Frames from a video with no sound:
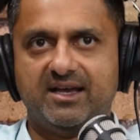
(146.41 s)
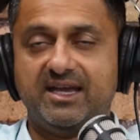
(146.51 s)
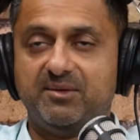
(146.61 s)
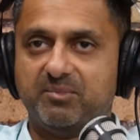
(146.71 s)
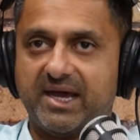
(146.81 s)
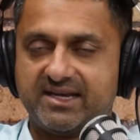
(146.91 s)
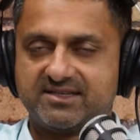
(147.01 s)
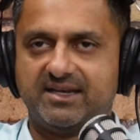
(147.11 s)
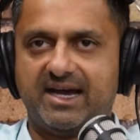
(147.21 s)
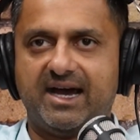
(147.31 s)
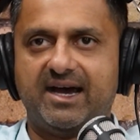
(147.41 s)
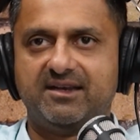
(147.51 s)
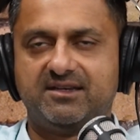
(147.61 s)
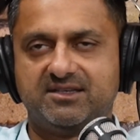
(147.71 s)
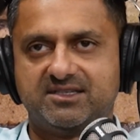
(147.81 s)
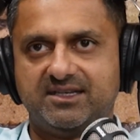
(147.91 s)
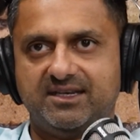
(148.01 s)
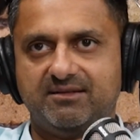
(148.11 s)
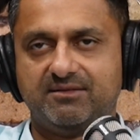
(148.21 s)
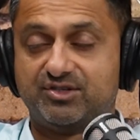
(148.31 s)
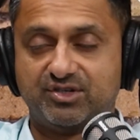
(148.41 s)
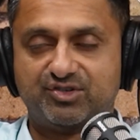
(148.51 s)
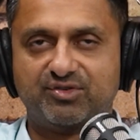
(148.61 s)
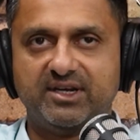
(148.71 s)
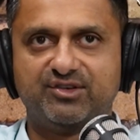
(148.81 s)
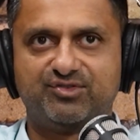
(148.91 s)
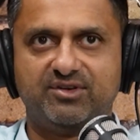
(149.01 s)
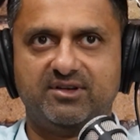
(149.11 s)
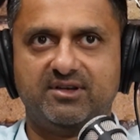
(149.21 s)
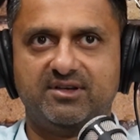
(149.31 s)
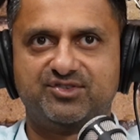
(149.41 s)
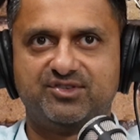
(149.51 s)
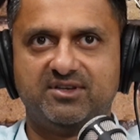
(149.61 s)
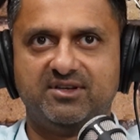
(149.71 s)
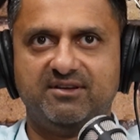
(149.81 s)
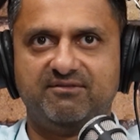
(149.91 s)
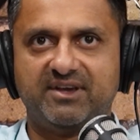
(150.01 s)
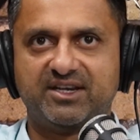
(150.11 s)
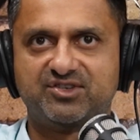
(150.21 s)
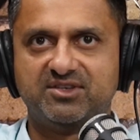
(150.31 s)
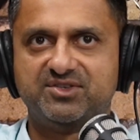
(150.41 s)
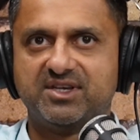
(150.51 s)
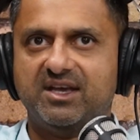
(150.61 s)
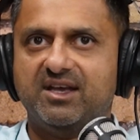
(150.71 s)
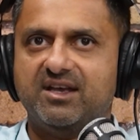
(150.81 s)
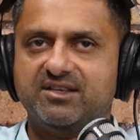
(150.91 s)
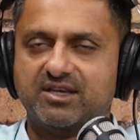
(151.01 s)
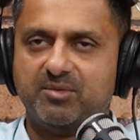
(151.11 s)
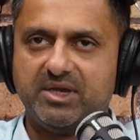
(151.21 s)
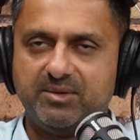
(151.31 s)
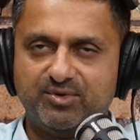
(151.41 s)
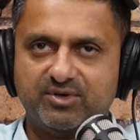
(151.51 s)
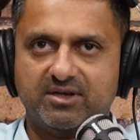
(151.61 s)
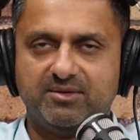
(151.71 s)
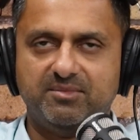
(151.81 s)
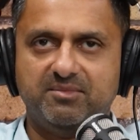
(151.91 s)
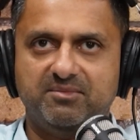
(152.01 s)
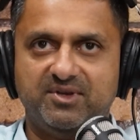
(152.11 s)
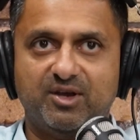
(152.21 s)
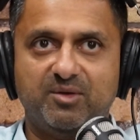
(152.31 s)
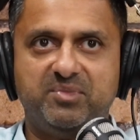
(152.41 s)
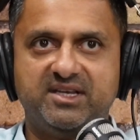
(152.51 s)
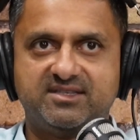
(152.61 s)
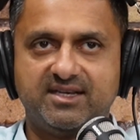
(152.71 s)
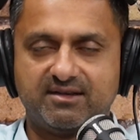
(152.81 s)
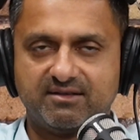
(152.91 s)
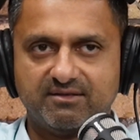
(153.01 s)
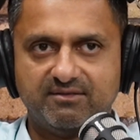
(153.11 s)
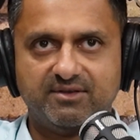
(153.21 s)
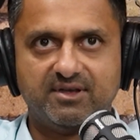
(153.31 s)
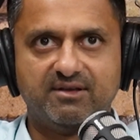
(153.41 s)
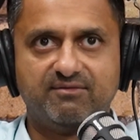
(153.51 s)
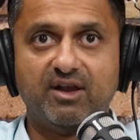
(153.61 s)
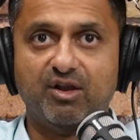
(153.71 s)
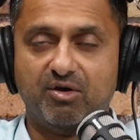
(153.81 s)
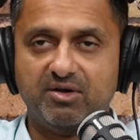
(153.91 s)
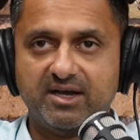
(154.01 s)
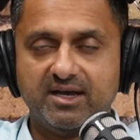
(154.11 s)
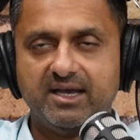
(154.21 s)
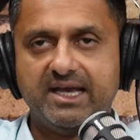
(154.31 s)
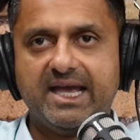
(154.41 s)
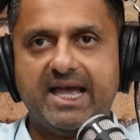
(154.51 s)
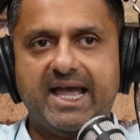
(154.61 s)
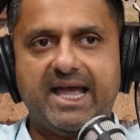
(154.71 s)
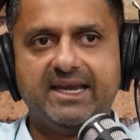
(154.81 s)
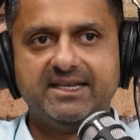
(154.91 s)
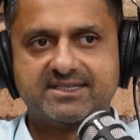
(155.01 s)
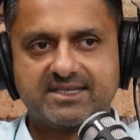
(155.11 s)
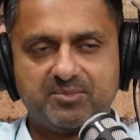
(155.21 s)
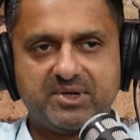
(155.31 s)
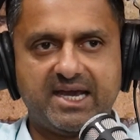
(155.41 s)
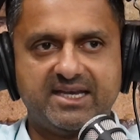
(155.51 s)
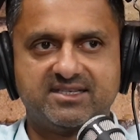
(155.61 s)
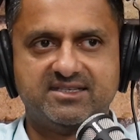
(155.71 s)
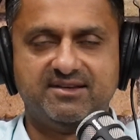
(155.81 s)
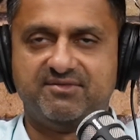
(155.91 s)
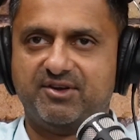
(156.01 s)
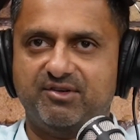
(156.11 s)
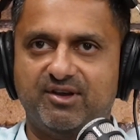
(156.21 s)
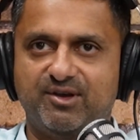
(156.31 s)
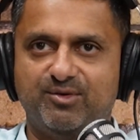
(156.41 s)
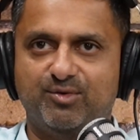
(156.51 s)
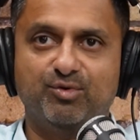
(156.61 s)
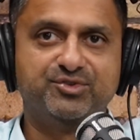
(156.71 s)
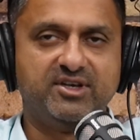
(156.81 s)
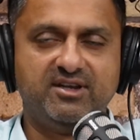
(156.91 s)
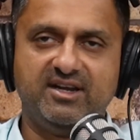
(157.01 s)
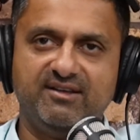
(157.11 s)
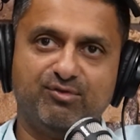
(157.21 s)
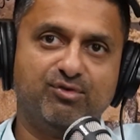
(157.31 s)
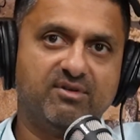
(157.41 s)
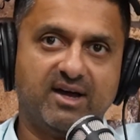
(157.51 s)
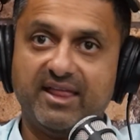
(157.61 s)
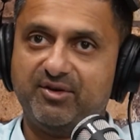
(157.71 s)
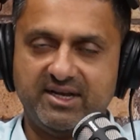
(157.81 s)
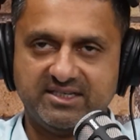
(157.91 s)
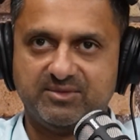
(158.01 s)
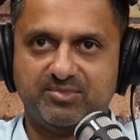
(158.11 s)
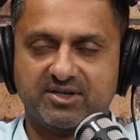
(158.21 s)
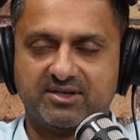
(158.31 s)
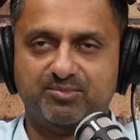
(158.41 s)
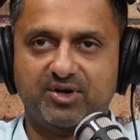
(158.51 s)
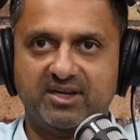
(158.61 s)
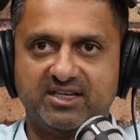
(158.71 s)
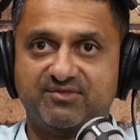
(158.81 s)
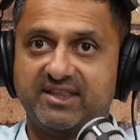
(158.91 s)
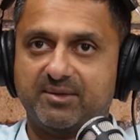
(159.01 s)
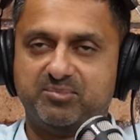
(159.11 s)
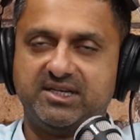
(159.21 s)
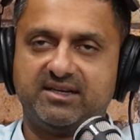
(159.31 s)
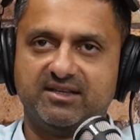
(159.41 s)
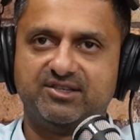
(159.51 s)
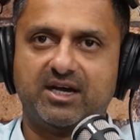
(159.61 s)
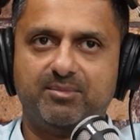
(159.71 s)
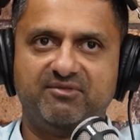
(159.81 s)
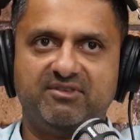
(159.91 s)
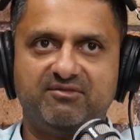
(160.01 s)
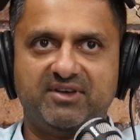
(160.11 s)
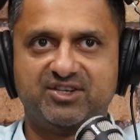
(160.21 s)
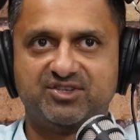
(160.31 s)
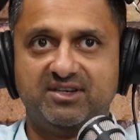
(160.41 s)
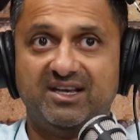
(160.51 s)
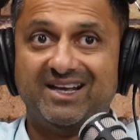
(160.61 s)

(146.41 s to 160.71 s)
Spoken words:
it makes it harder to treat certain infections. So people can be sick for longer. And in some cases, if there are no alternative or other antibiotics for that particular type of infection,